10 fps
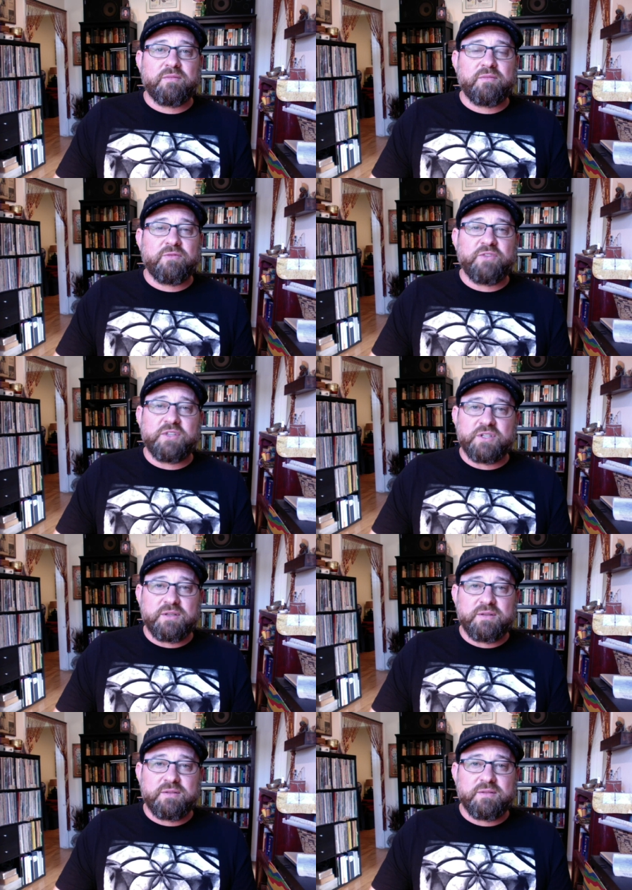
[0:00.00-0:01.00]

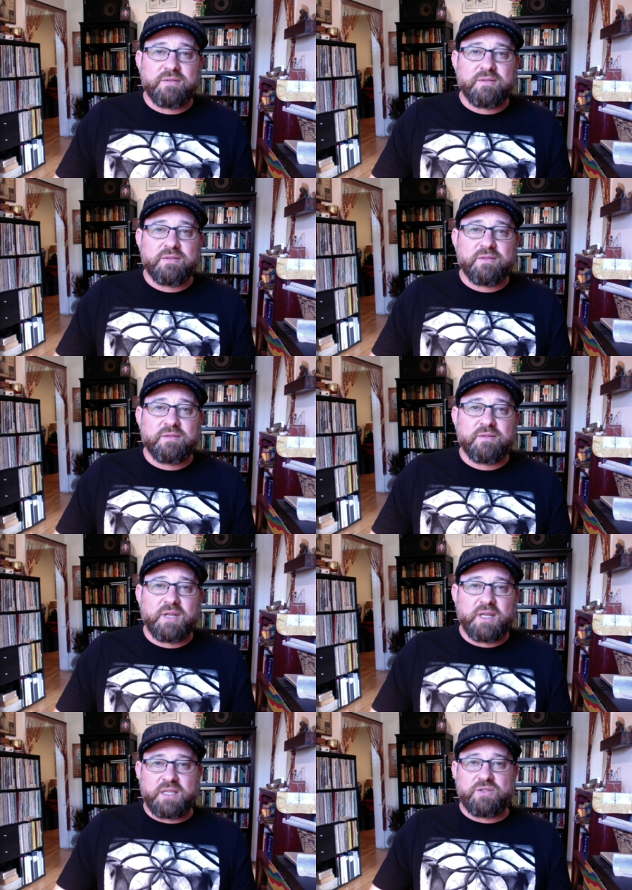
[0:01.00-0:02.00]
vision,
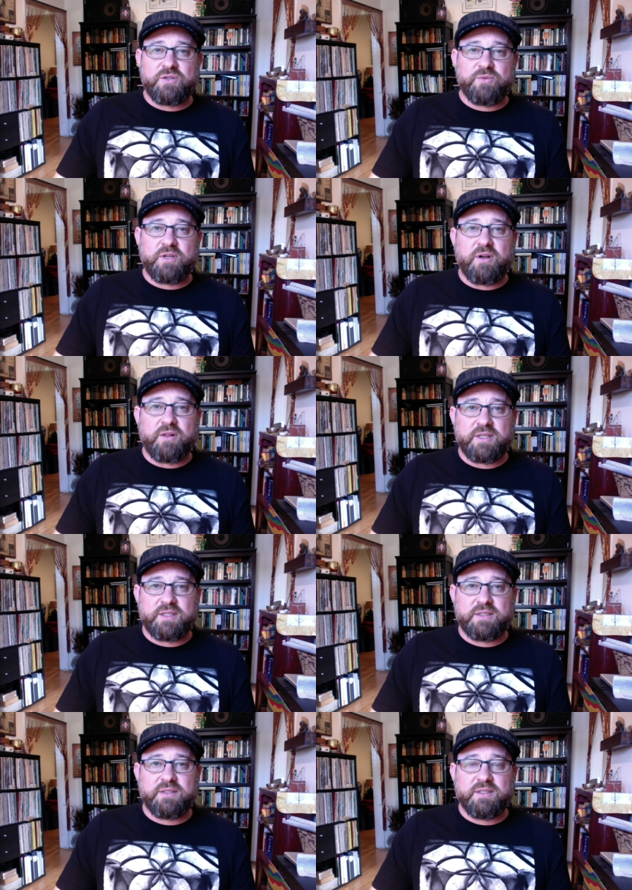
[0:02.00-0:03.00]
I guess you would call it,
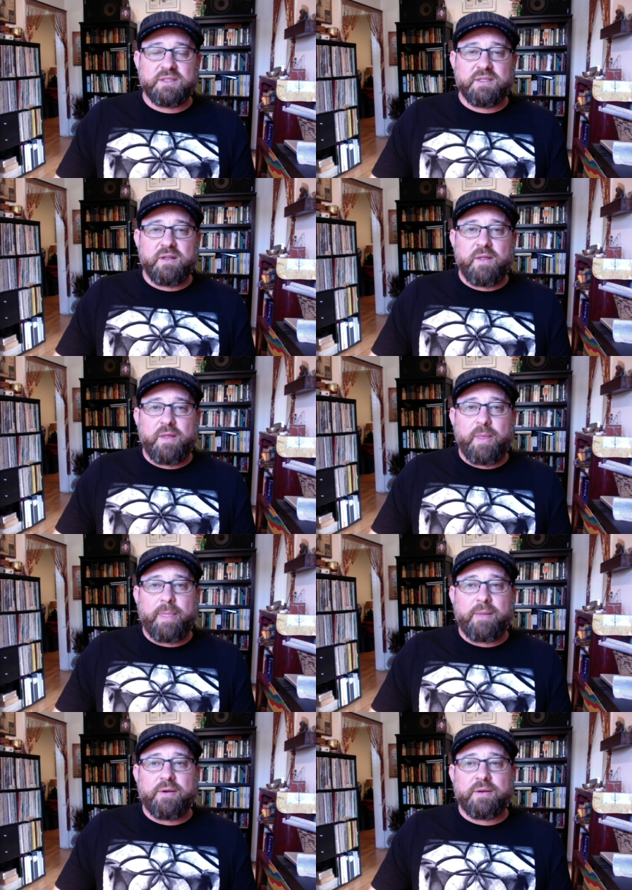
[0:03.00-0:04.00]

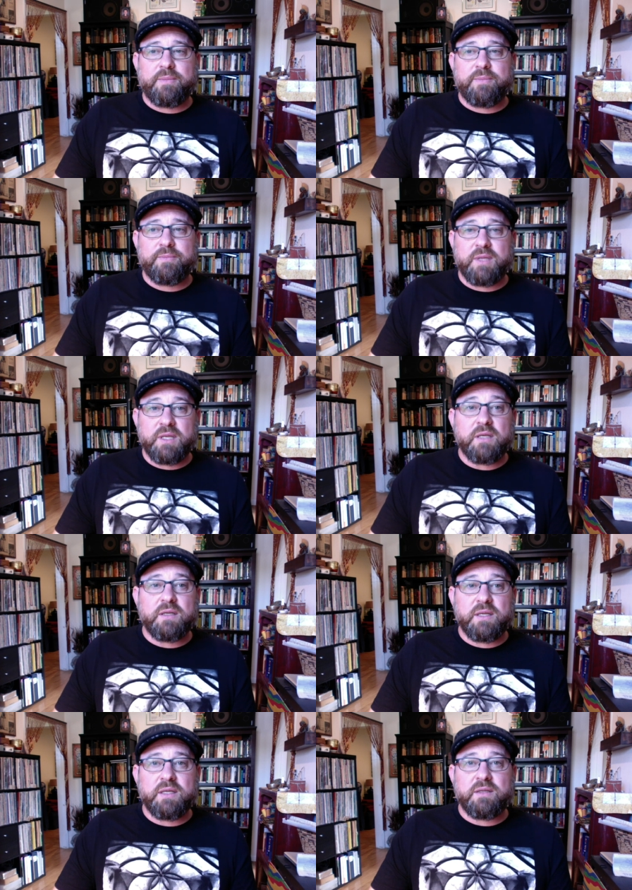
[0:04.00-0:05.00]
um, in a
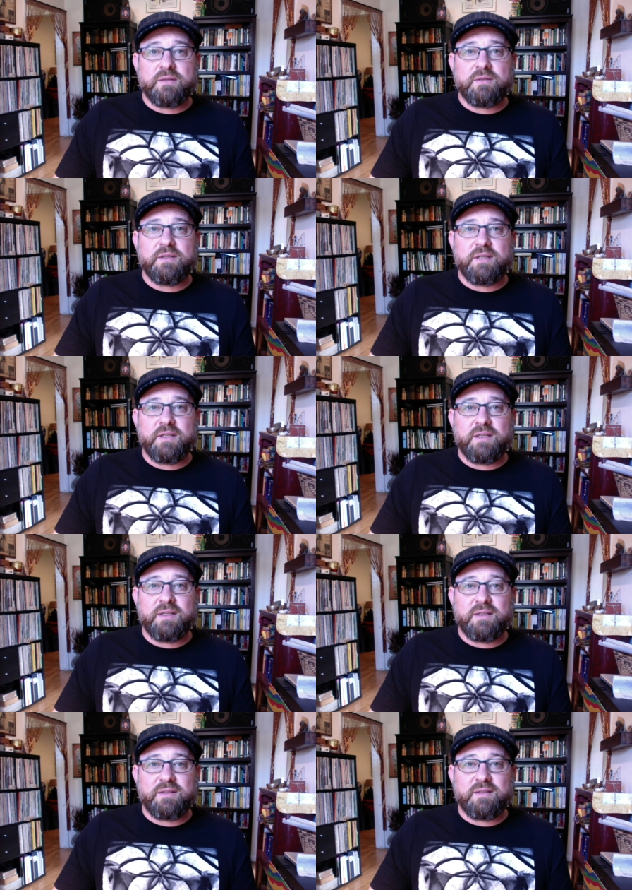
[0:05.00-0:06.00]
in a in
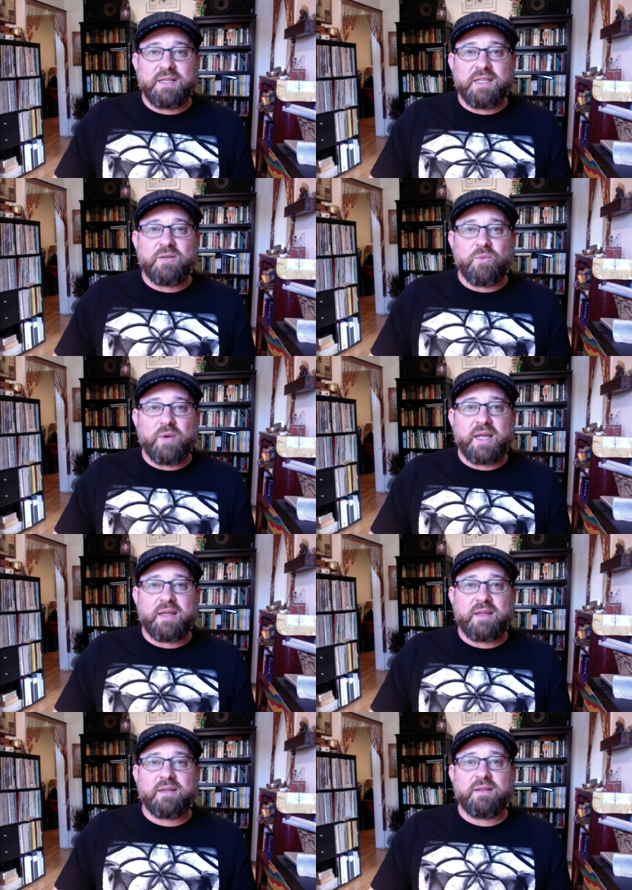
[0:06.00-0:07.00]
a neat
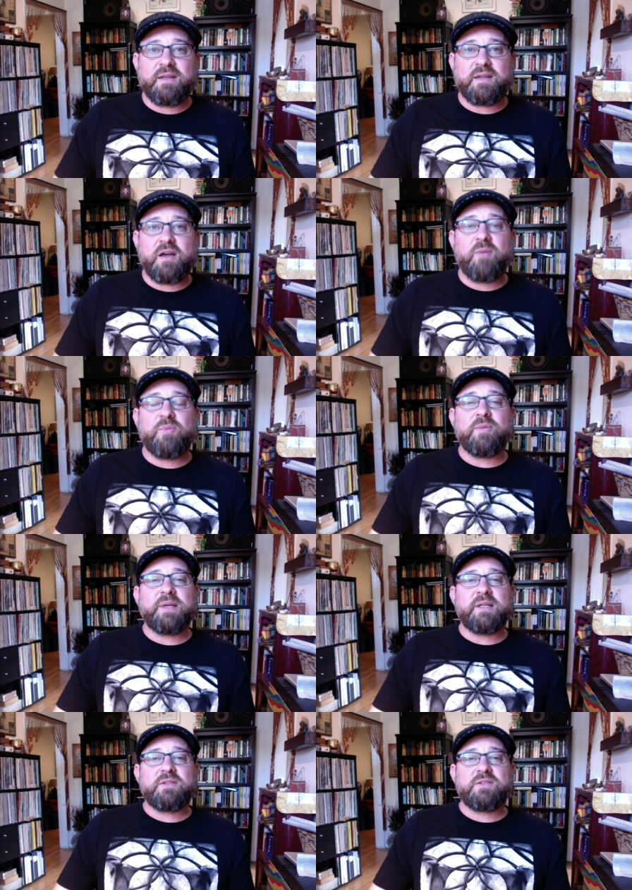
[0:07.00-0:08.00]
way. It
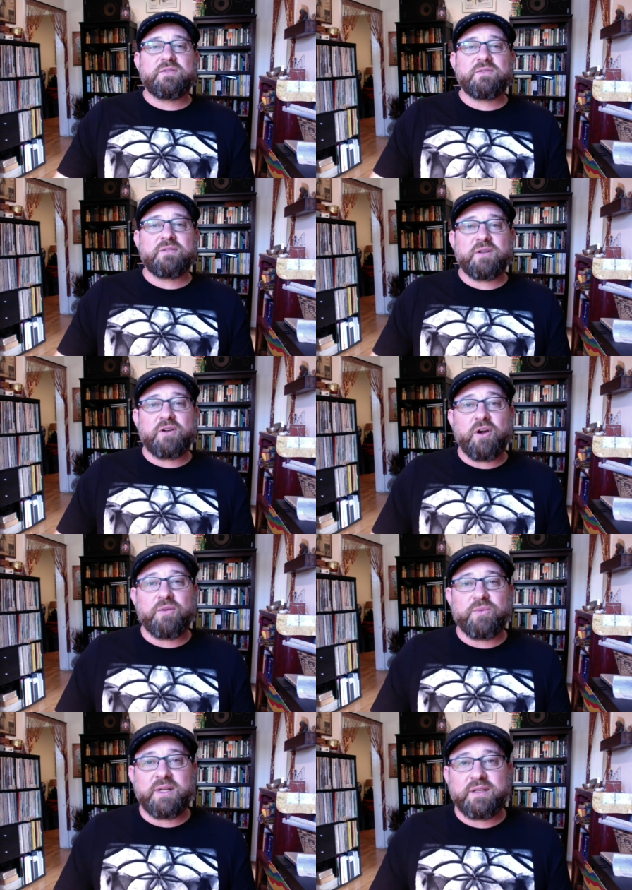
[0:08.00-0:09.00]
complements the card
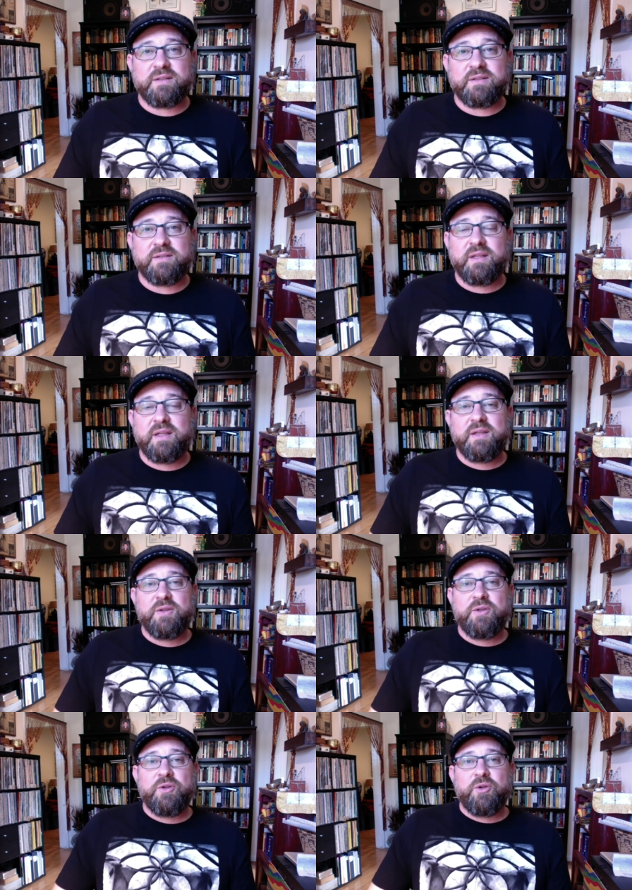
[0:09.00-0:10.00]
reading,
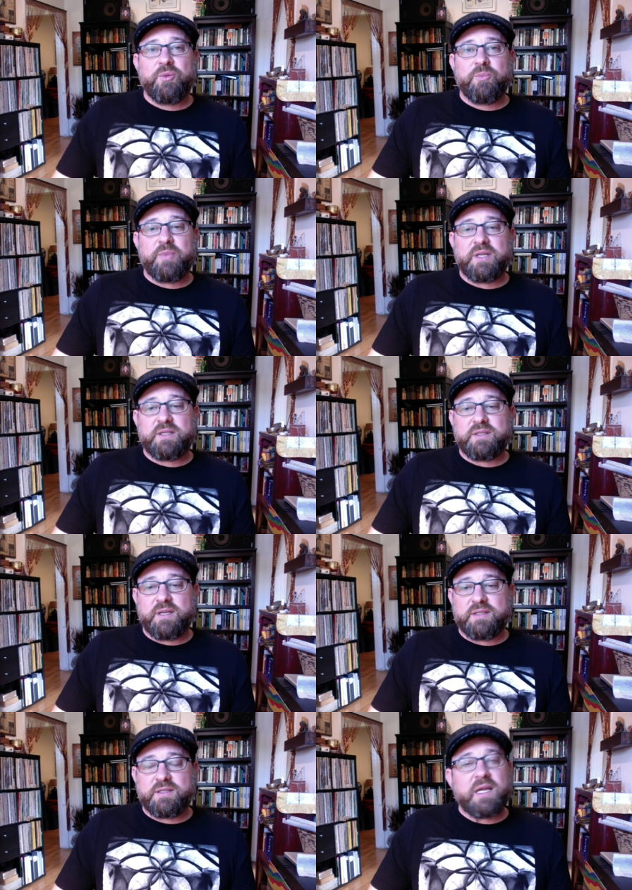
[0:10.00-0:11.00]
but
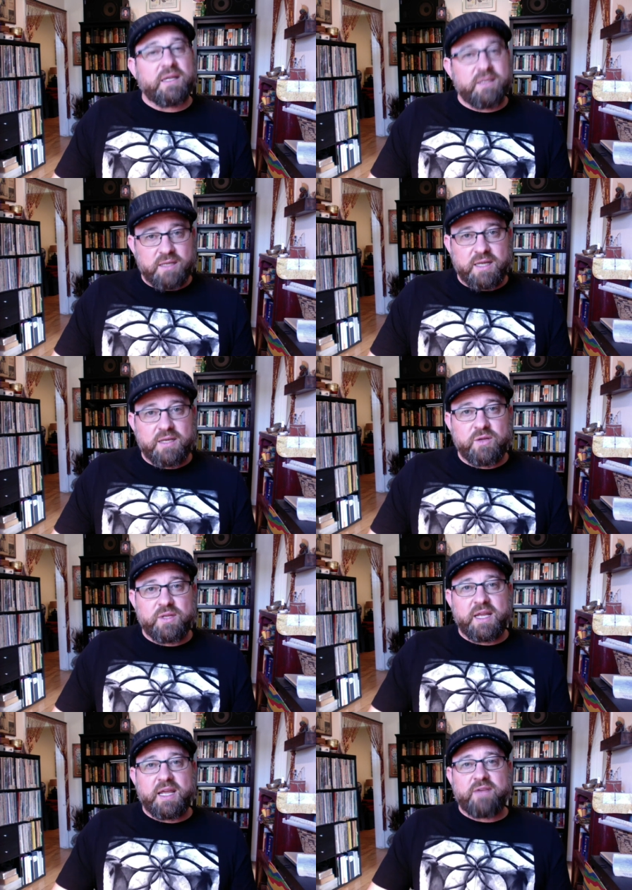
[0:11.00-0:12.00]
uh, I I know
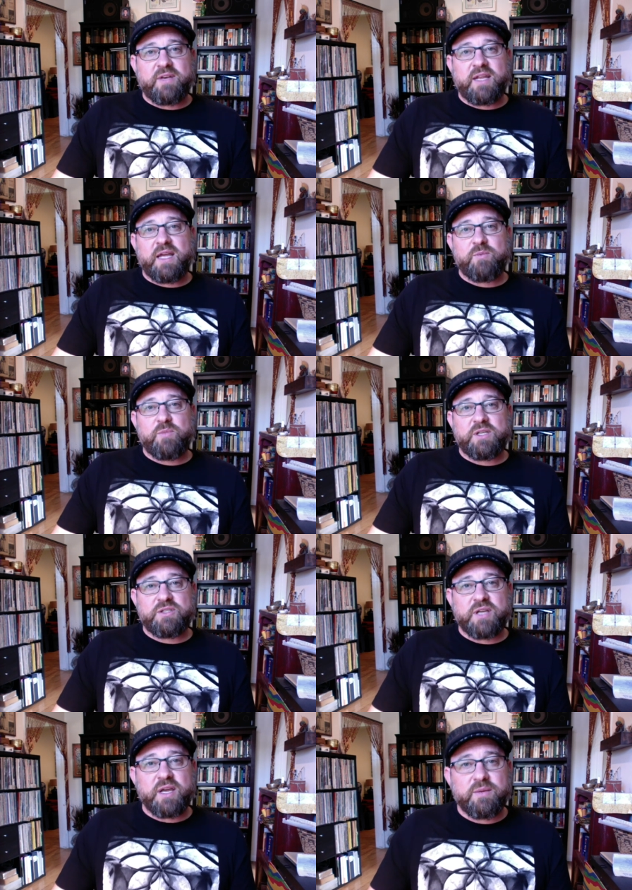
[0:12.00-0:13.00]
that I haven't had much
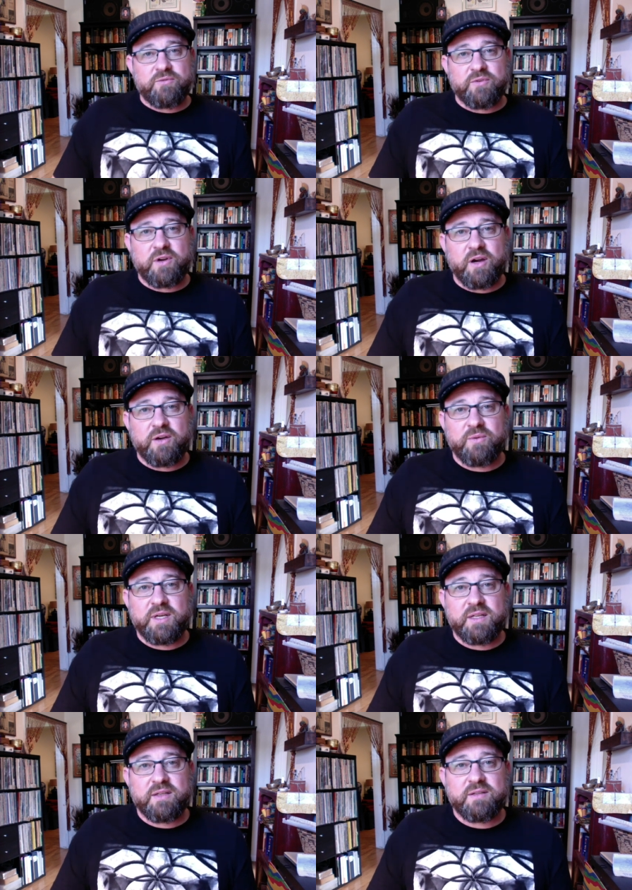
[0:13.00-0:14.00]
time for card
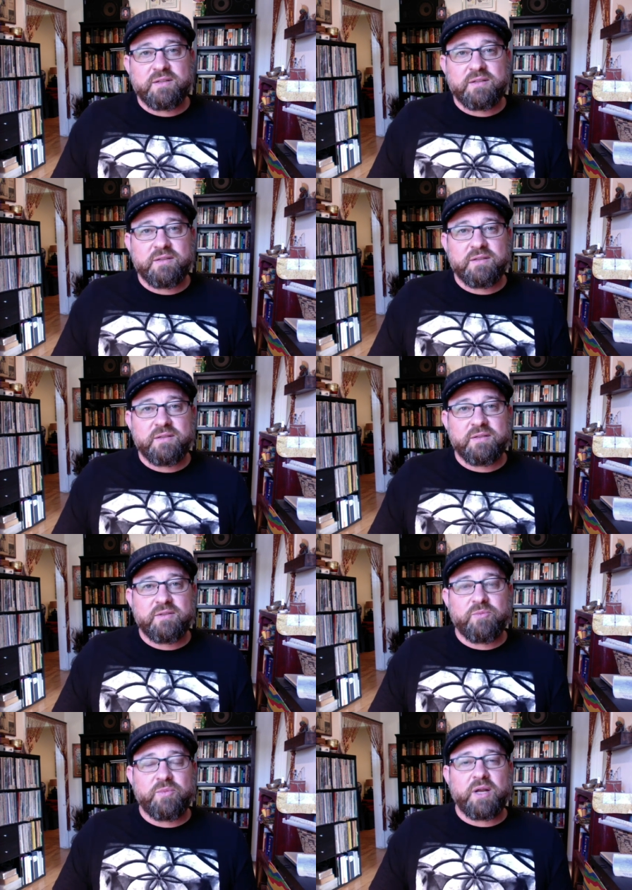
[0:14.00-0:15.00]
reading,
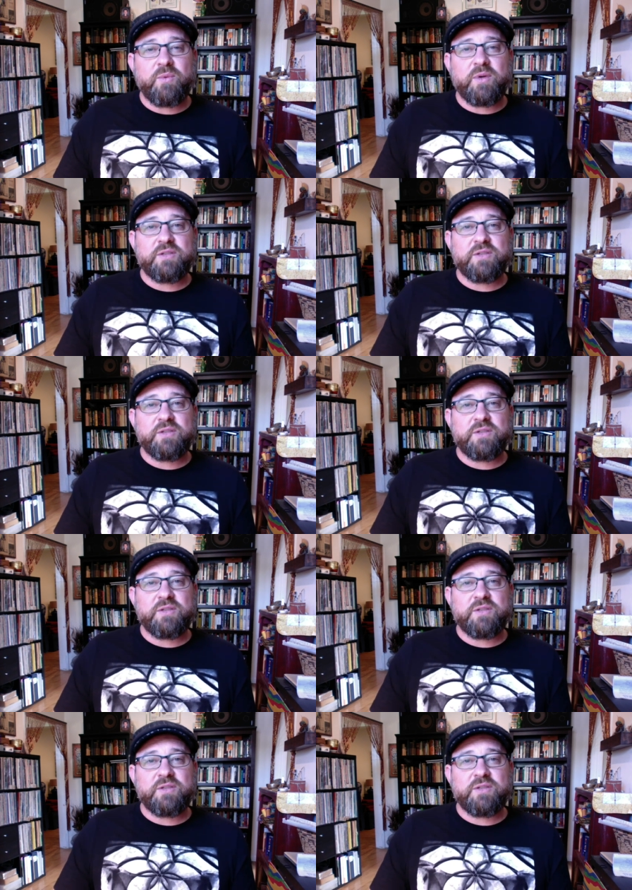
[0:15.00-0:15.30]
but I want